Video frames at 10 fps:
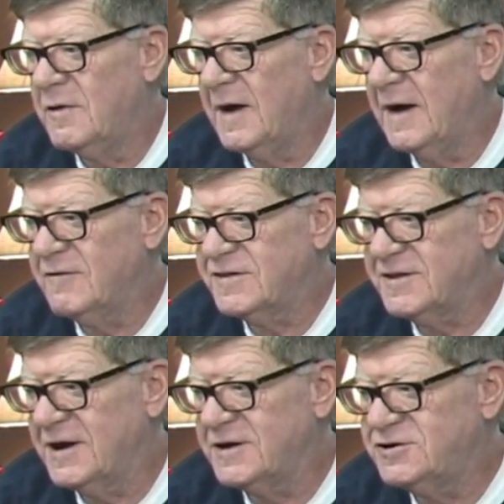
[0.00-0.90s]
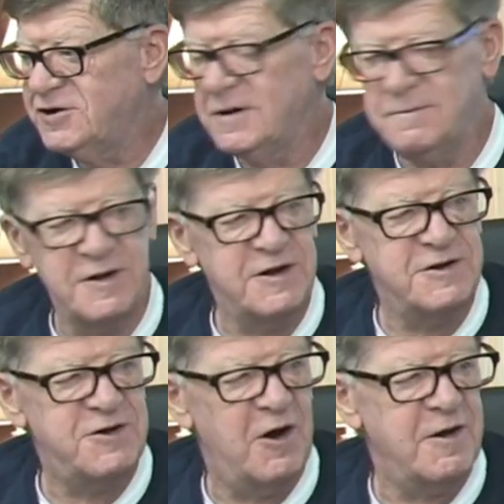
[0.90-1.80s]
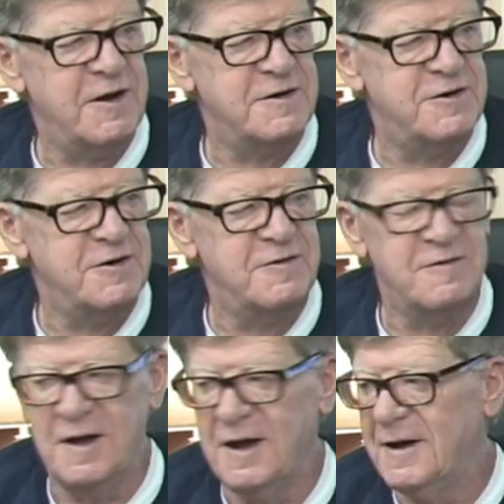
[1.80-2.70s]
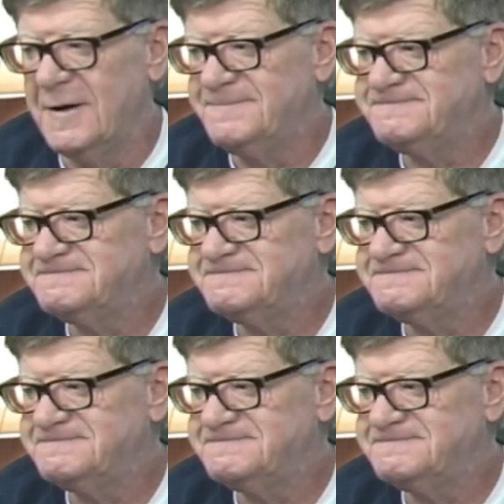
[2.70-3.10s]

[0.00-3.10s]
everything should be starting to um,